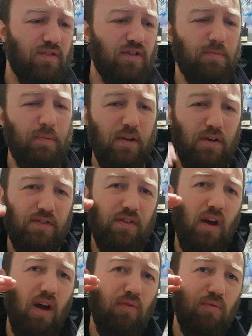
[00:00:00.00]
just because
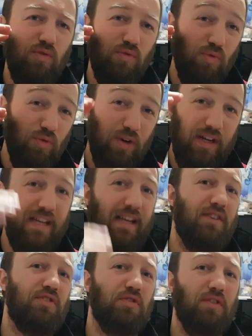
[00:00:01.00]
I was
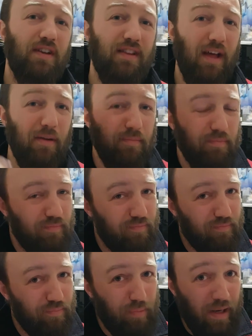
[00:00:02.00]
really enjoying that
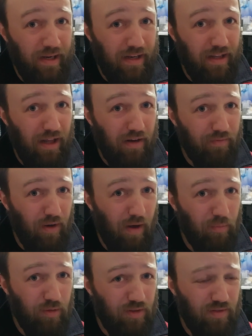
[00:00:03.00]
pina colada
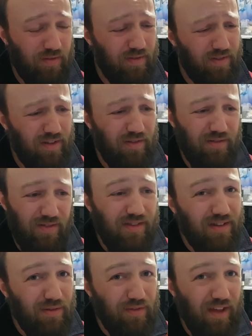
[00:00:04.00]
vibe, which is
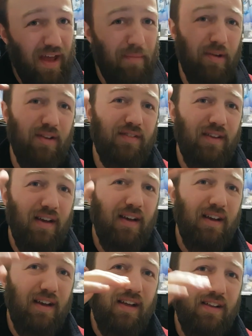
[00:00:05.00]
still there, but it's
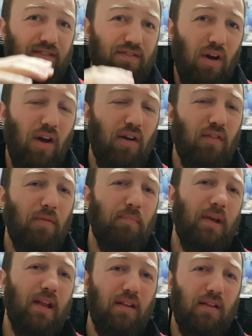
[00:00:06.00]
died off a
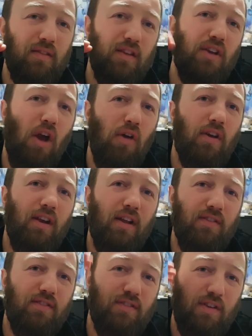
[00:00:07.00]
bit. The
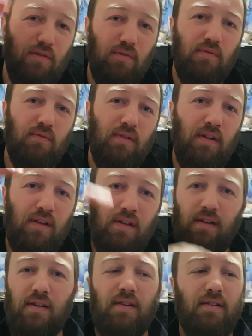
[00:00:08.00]
coconut's still
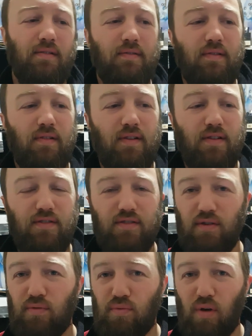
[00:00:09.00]

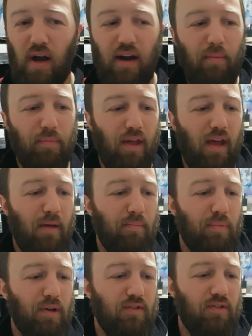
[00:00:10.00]
right up there,
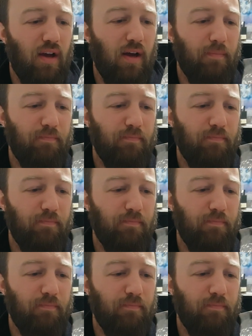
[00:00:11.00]
but